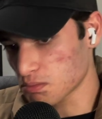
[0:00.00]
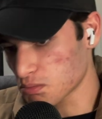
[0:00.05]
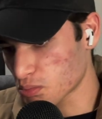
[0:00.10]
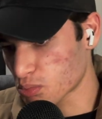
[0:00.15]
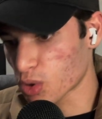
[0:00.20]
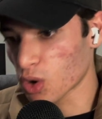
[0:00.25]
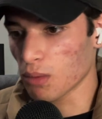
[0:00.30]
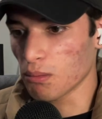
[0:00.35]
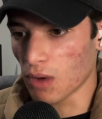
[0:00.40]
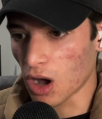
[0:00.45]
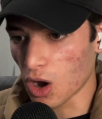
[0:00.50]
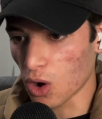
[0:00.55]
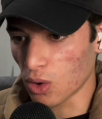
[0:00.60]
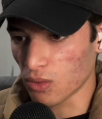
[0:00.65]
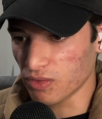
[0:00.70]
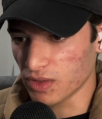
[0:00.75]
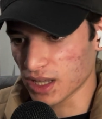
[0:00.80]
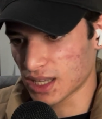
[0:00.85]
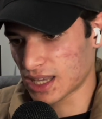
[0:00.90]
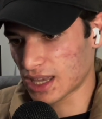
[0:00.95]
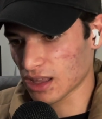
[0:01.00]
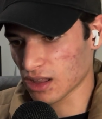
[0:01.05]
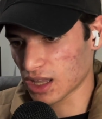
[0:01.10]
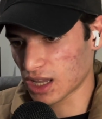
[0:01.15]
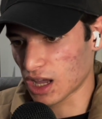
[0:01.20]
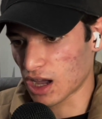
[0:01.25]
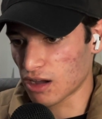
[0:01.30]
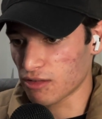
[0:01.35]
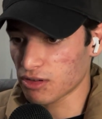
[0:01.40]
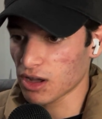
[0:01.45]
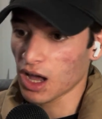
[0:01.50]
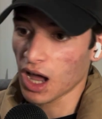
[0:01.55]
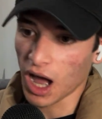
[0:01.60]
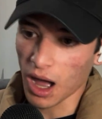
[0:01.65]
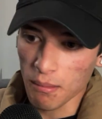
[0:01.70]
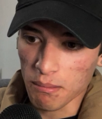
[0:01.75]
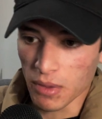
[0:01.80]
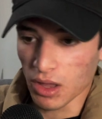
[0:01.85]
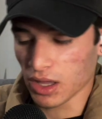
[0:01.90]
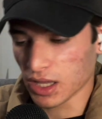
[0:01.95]
promote the killing of
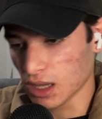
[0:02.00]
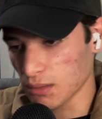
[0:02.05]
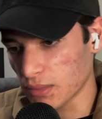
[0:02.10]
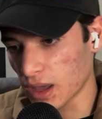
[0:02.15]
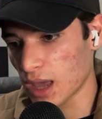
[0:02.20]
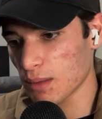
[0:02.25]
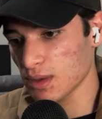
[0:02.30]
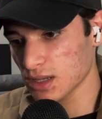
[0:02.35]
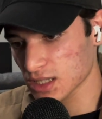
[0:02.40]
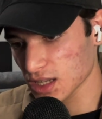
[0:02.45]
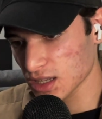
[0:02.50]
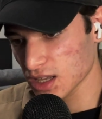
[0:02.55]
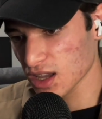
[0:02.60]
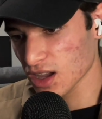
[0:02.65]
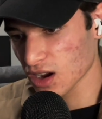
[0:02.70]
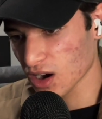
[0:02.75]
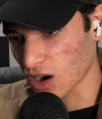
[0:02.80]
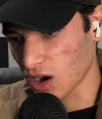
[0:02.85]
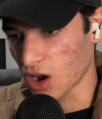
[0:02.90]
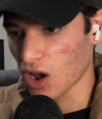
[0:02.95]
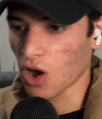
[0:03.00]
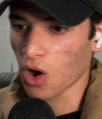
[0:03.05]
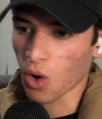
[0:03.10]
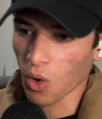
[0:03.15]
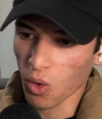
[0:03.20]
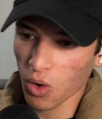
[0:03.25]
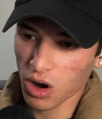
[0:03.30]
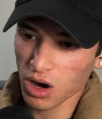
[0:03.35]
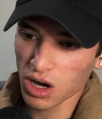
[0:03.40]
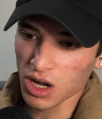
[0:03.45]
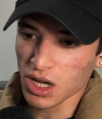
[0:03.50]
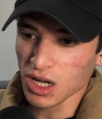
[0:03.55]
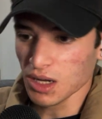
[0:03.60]
1 million babies a year or